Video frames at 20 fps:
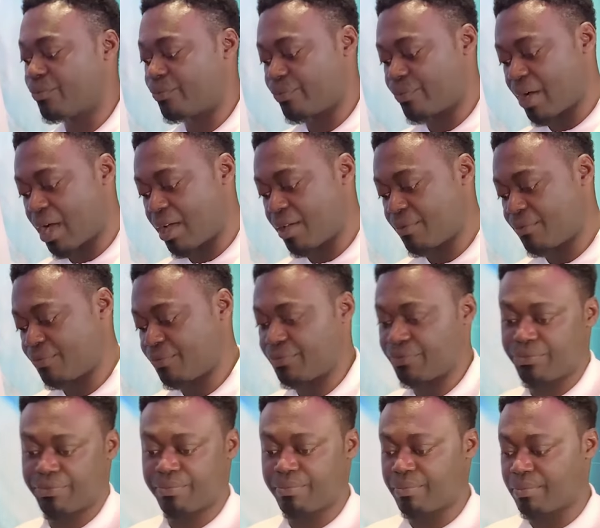5
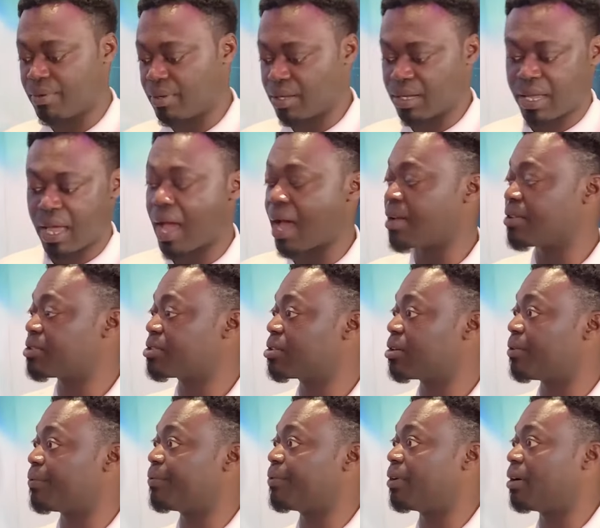cans
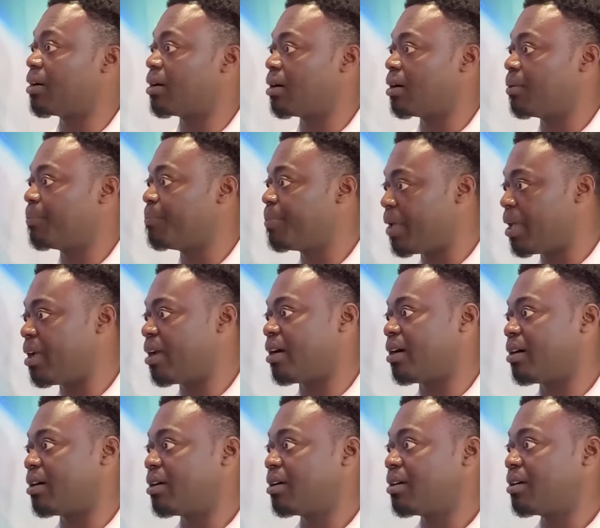of
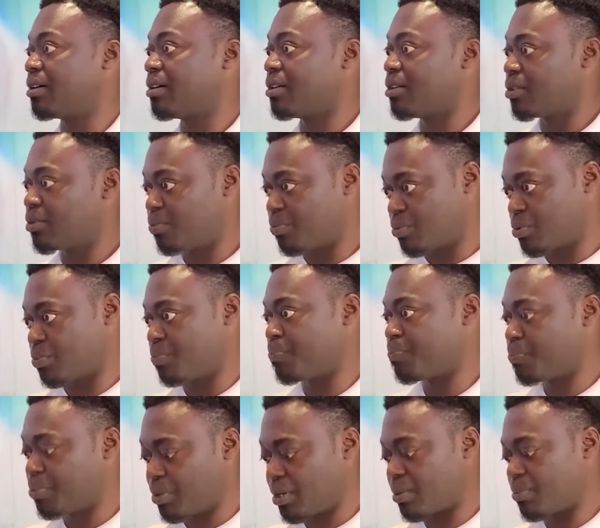beer to
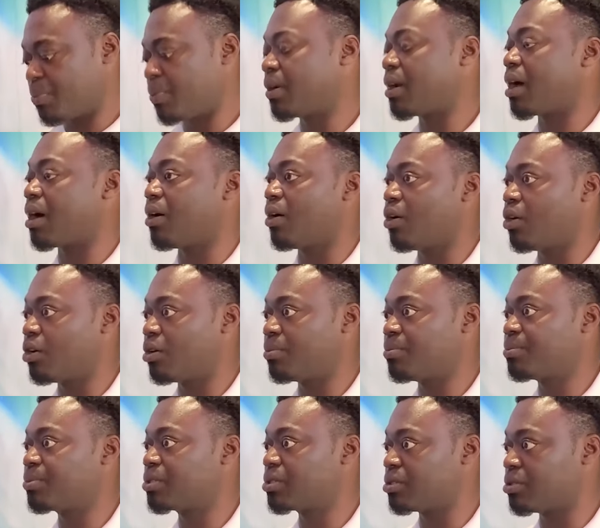put at
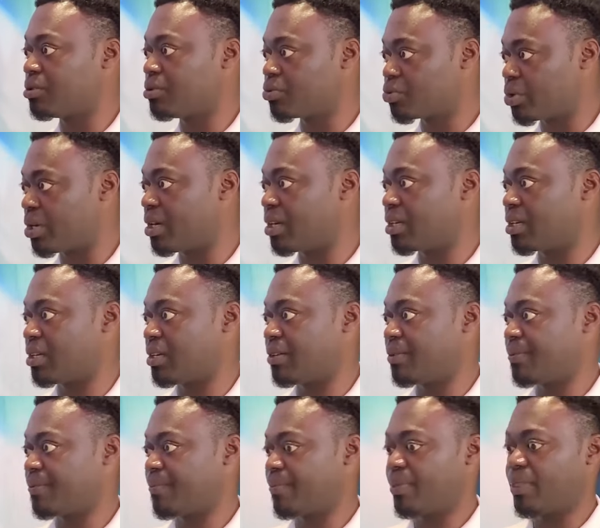home to drink,
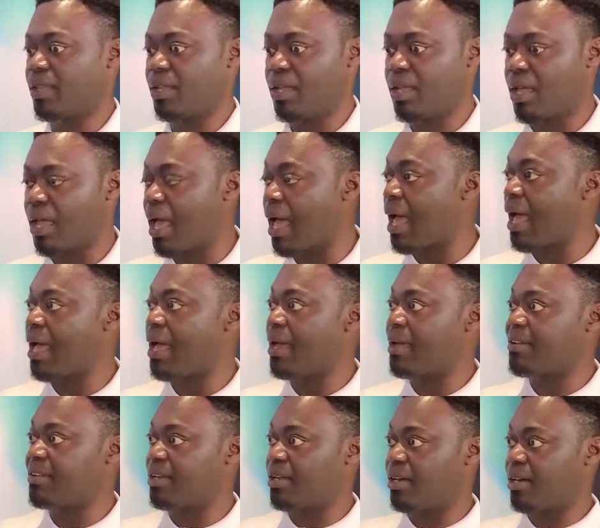
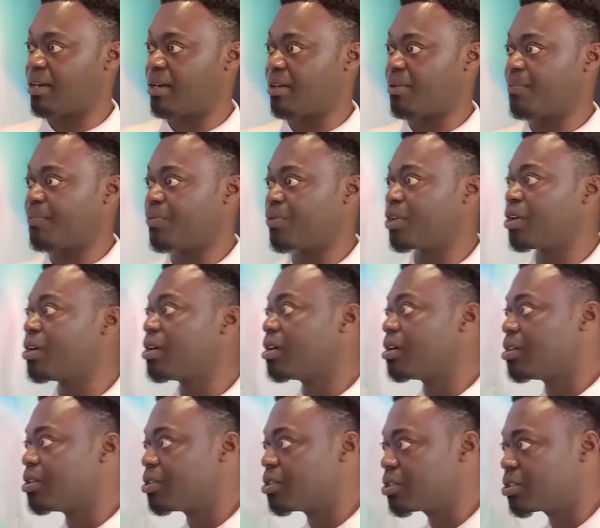and
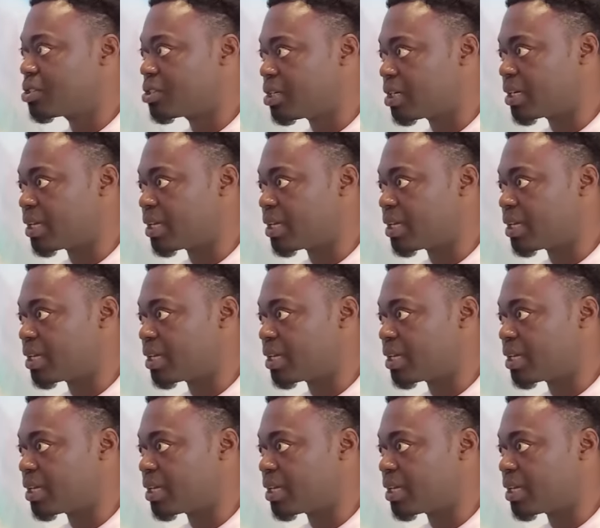she